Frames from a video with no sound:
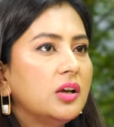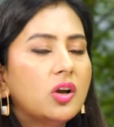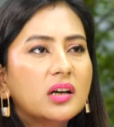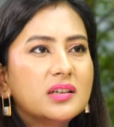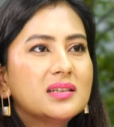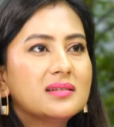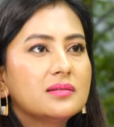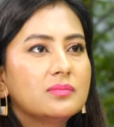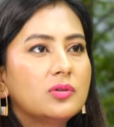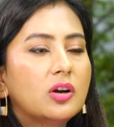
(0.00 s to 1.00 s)
not just
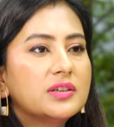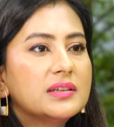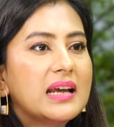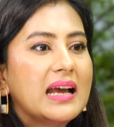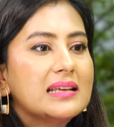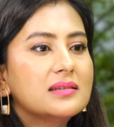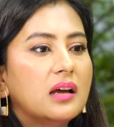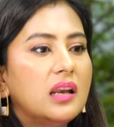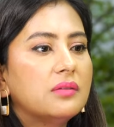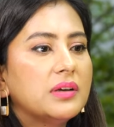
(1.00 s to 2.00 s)
not just as a
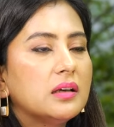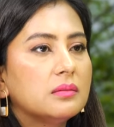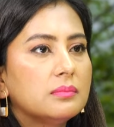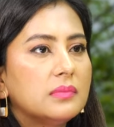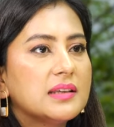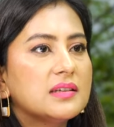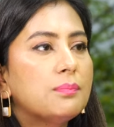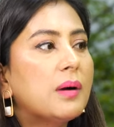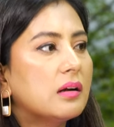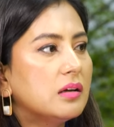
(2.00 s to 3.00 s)
loving, let's say,
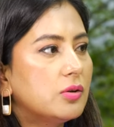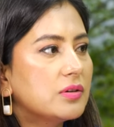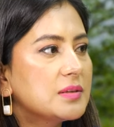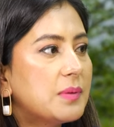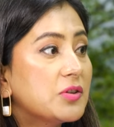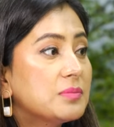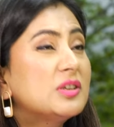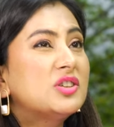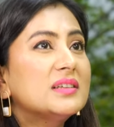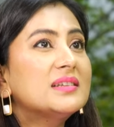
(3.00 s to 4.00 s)
partner or a spouse,
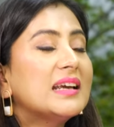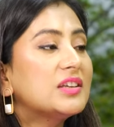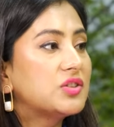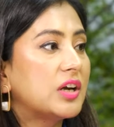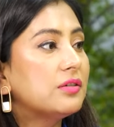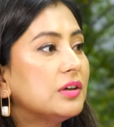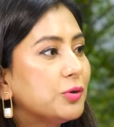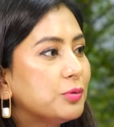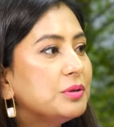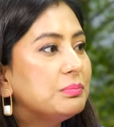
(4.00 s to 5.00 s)
but just as general human